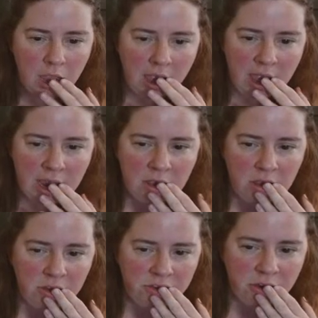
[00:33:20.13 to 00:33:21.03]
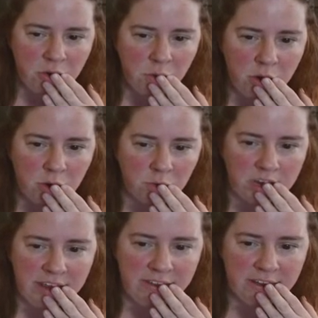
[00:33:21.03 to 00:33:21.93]
I also
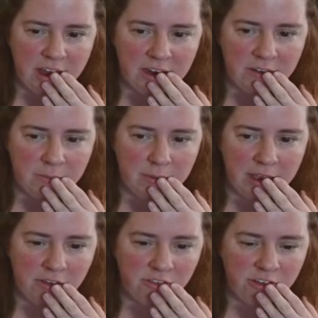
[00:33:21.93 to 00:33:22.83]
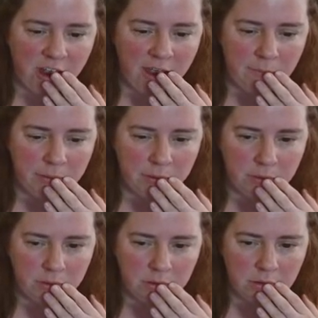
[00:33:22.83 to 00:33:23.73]
restocked my shop
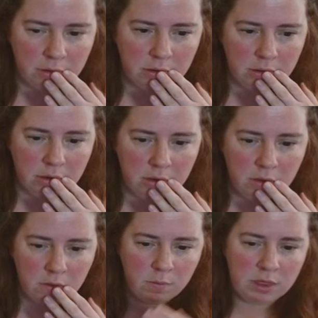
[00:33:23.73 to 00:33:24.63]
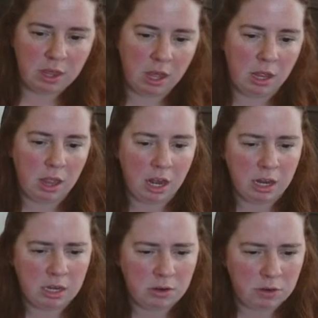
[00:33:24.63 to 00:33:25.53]
with a lot of
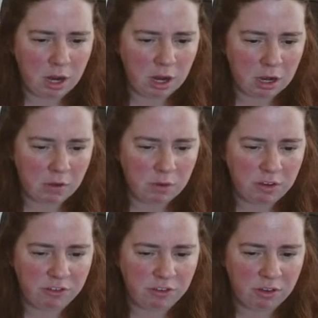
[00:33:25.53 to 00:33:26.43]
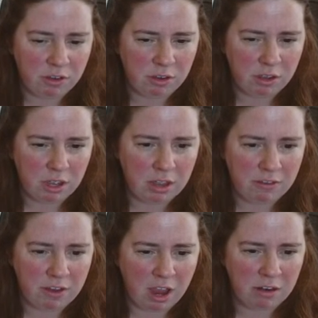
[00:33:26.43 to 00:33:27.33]
new yarn, which is
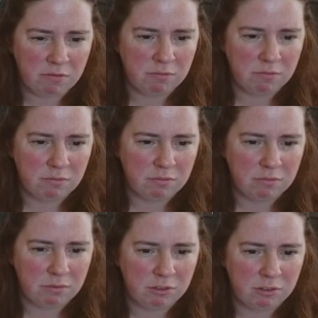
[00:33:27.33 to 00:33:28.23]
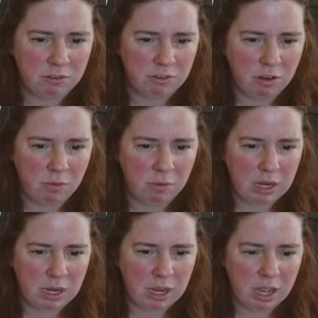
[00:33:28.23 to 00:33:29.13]
not
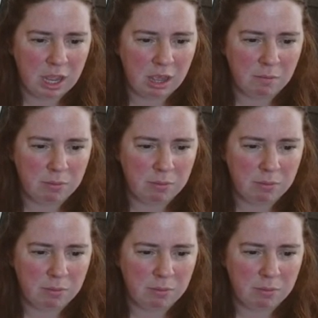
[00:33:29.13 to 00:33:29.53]
showing up.